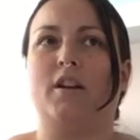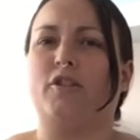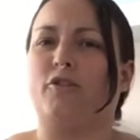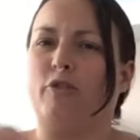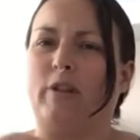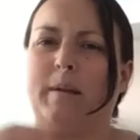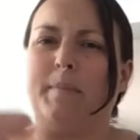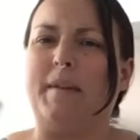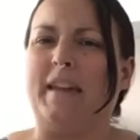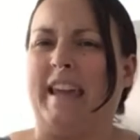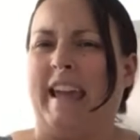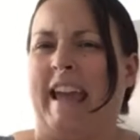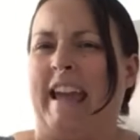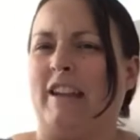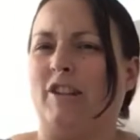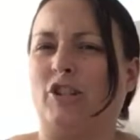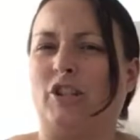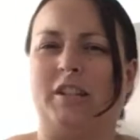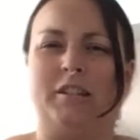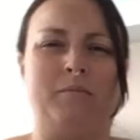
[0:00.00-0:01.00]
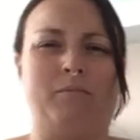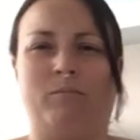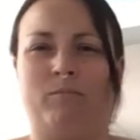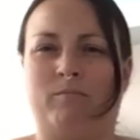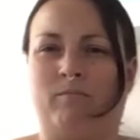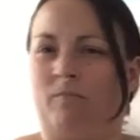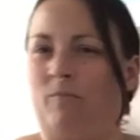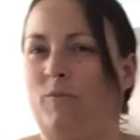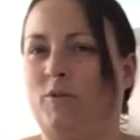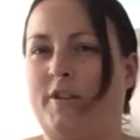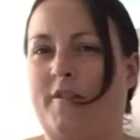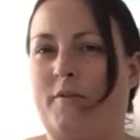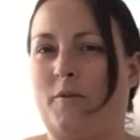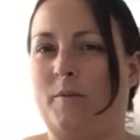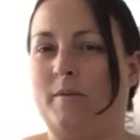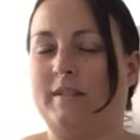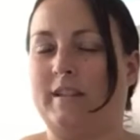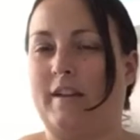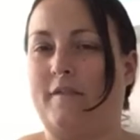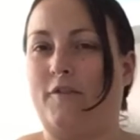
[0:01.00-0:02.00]
Cajun, whichever you
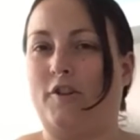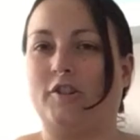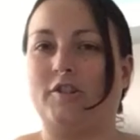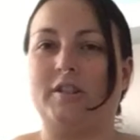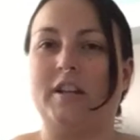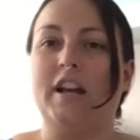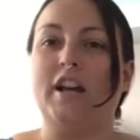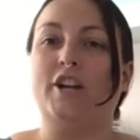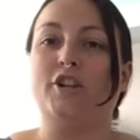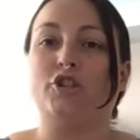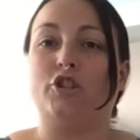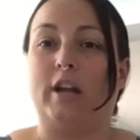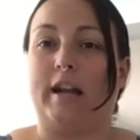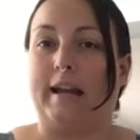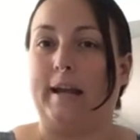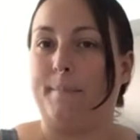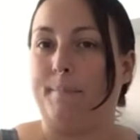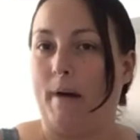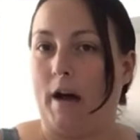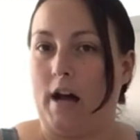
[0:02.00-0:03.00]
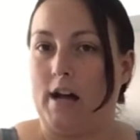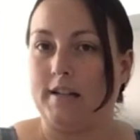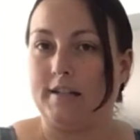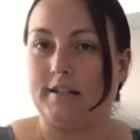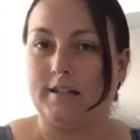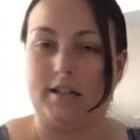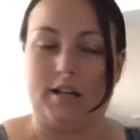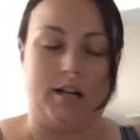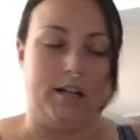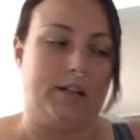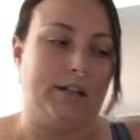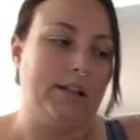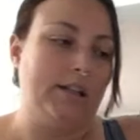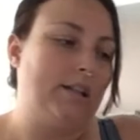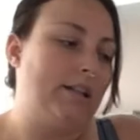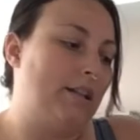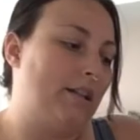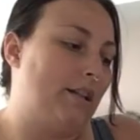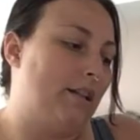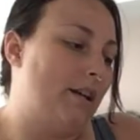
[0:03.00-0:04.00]
want to say first, chicken pasta.
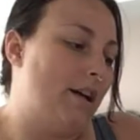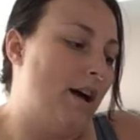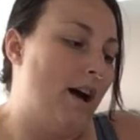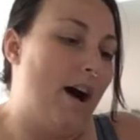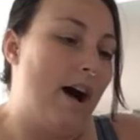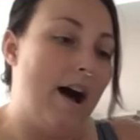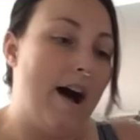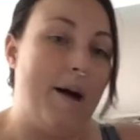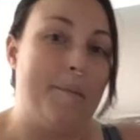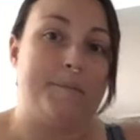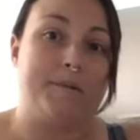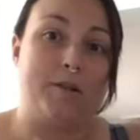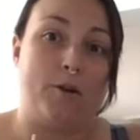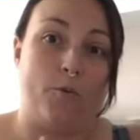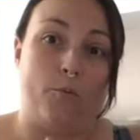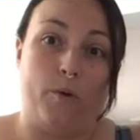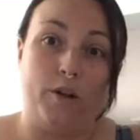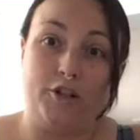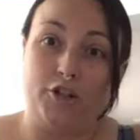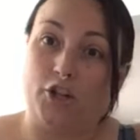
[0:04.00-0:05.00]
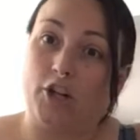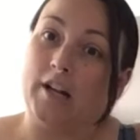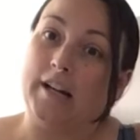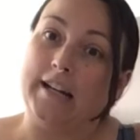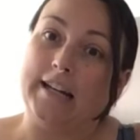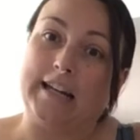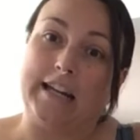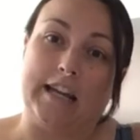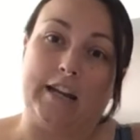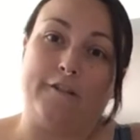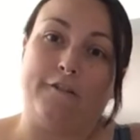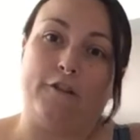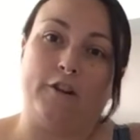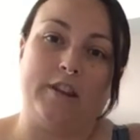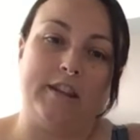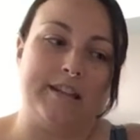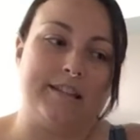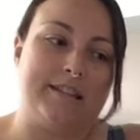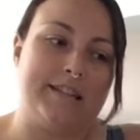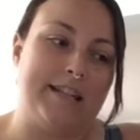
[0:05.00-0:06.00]
So what you're going to need for
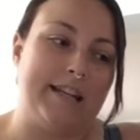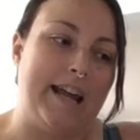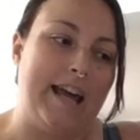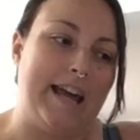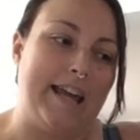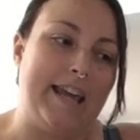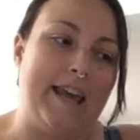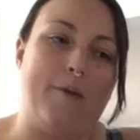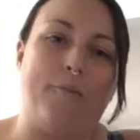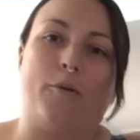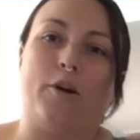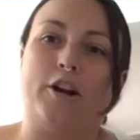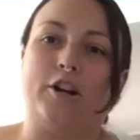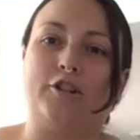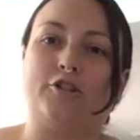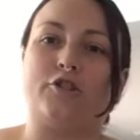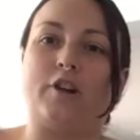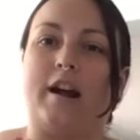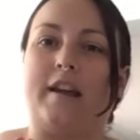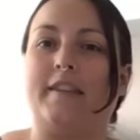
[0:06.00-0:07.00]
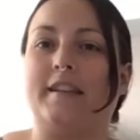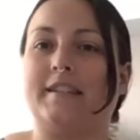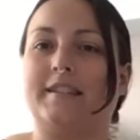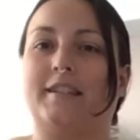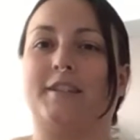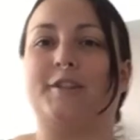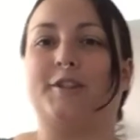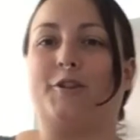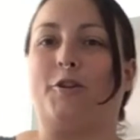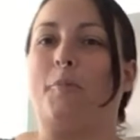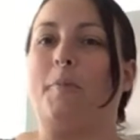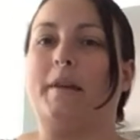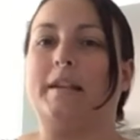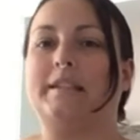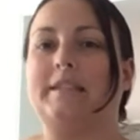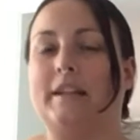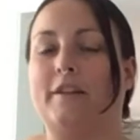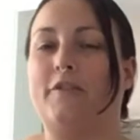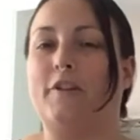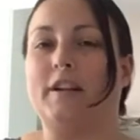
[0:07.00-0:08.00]
this today, and we're going to try this a little bit
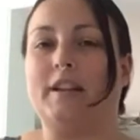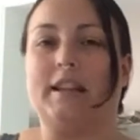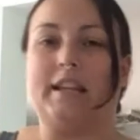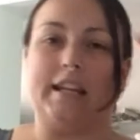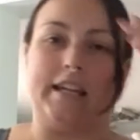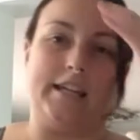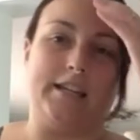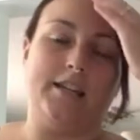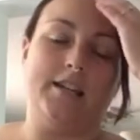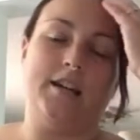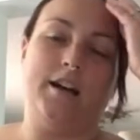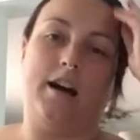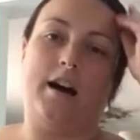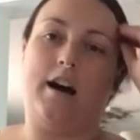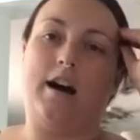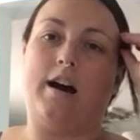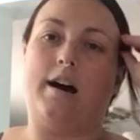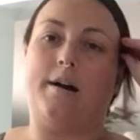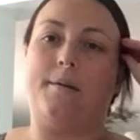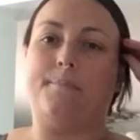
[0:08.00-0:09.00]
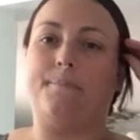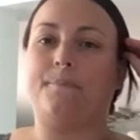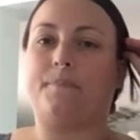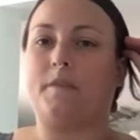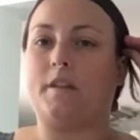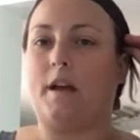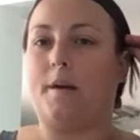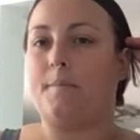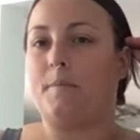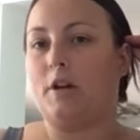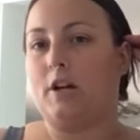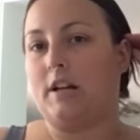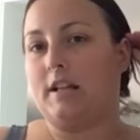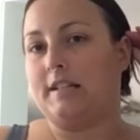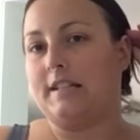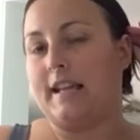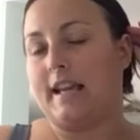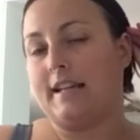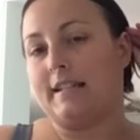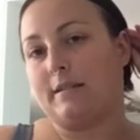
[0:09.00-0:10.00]
differently. I'm going to
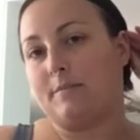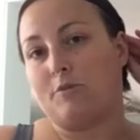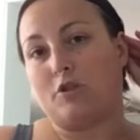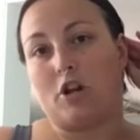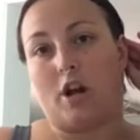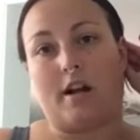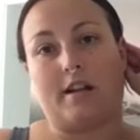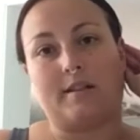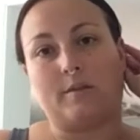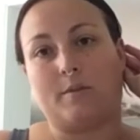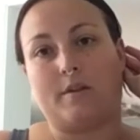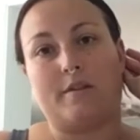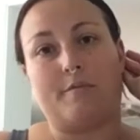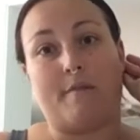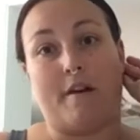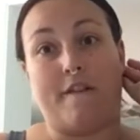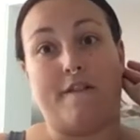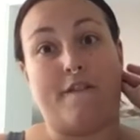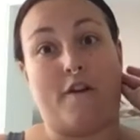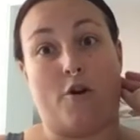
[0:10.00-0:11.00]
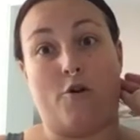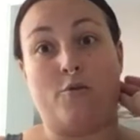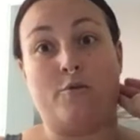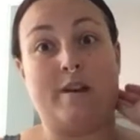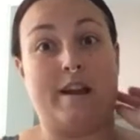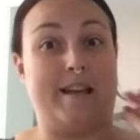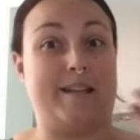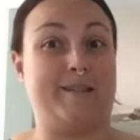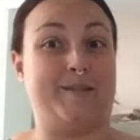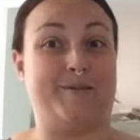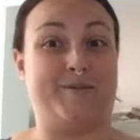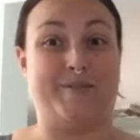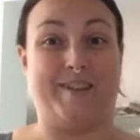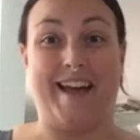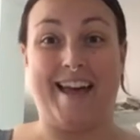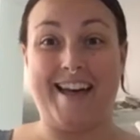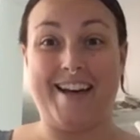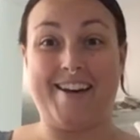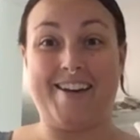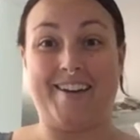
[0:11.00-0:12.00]
take some shots with my phone as
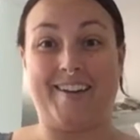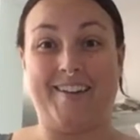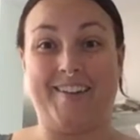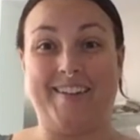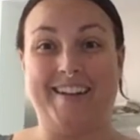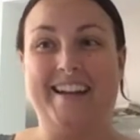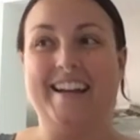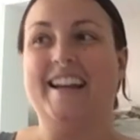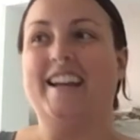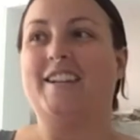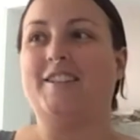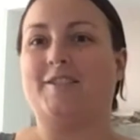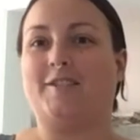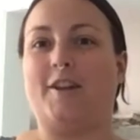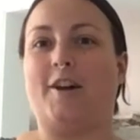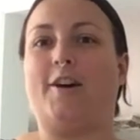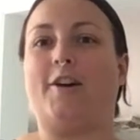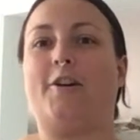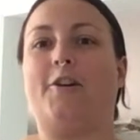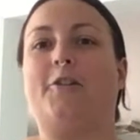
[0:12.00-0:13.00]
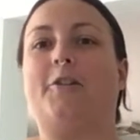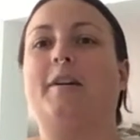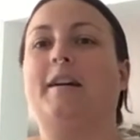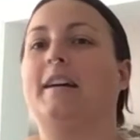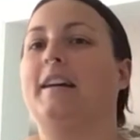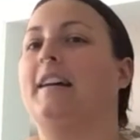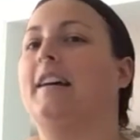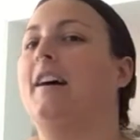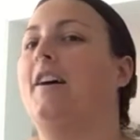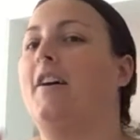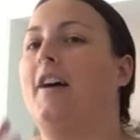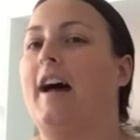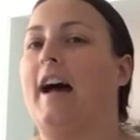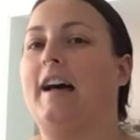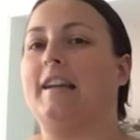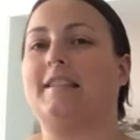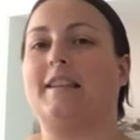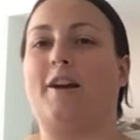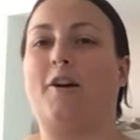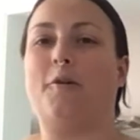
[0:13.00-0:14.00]
well. So
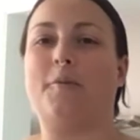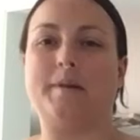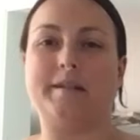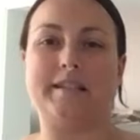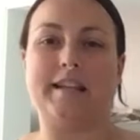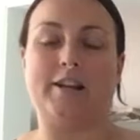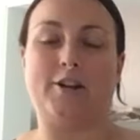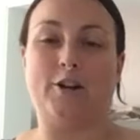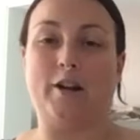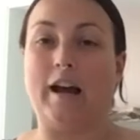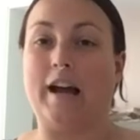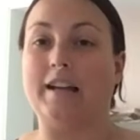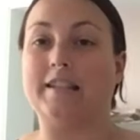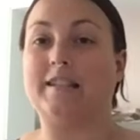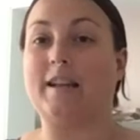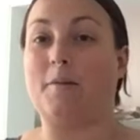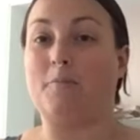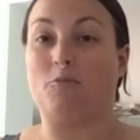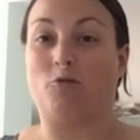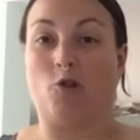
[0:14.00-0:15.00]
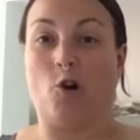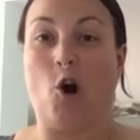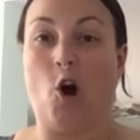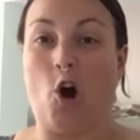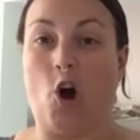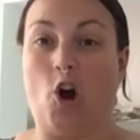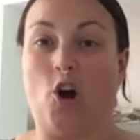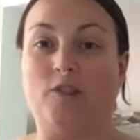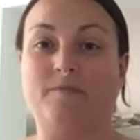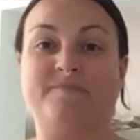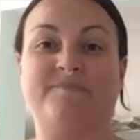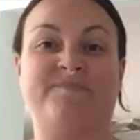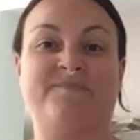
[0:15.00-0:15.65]
as I always say to you guys, I'm raw.